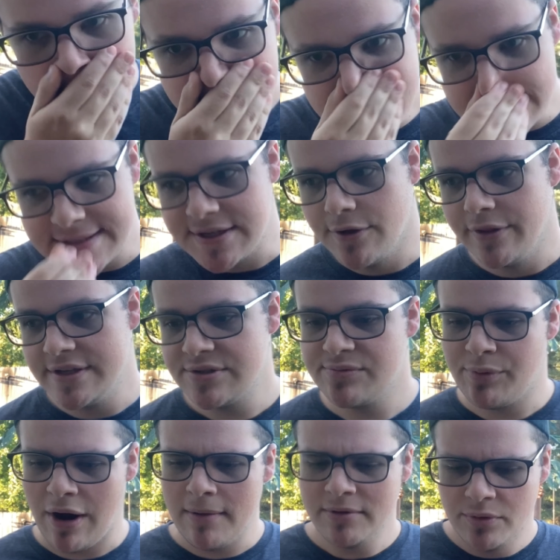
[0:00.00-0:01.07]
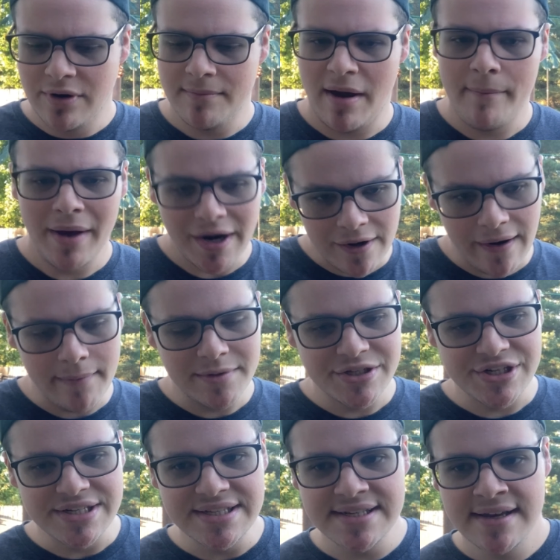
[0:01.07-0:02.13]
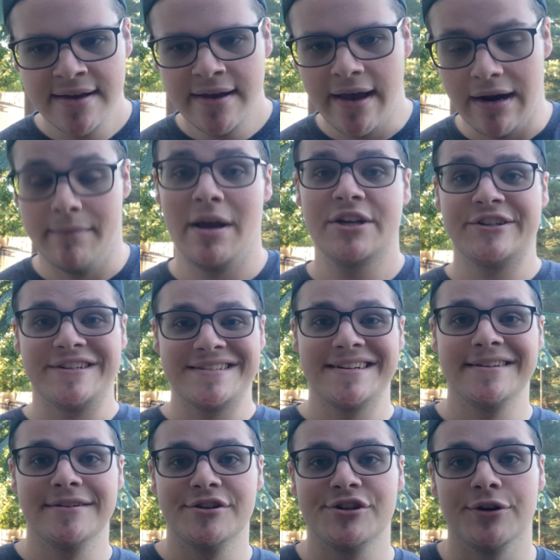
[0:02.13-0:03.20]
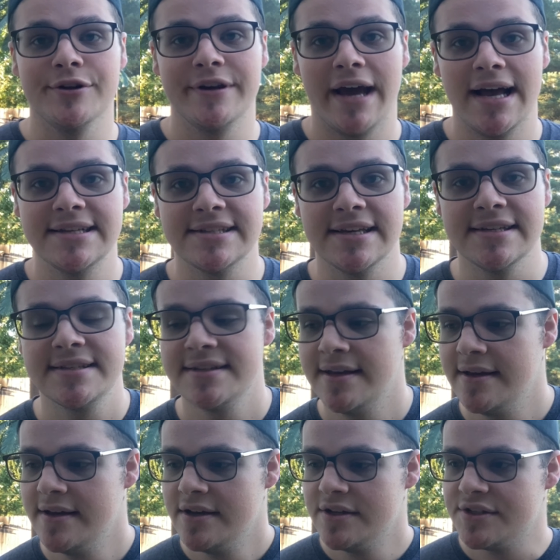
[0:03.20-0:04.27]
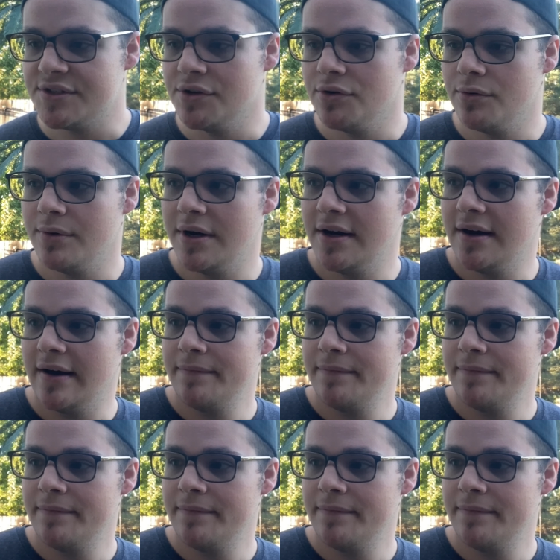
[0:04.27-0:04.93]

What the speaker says: So this is probably one of my better images, and I'm actually excited to show you guys this. So